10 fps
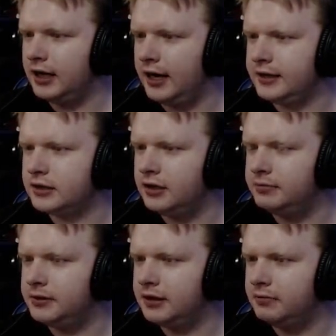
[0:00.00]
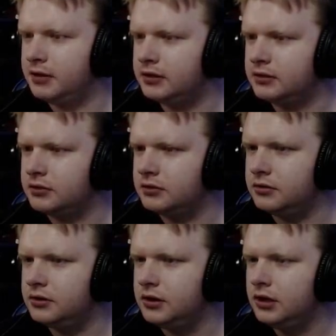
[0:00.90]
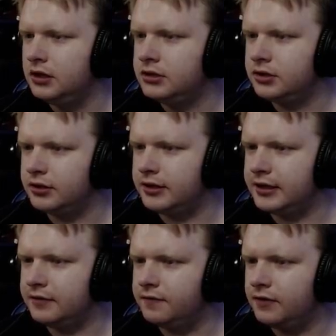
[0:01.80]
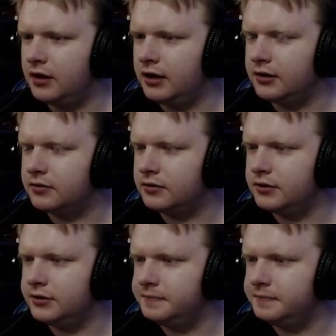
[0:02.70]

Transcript: and open up the door so that he could fly through.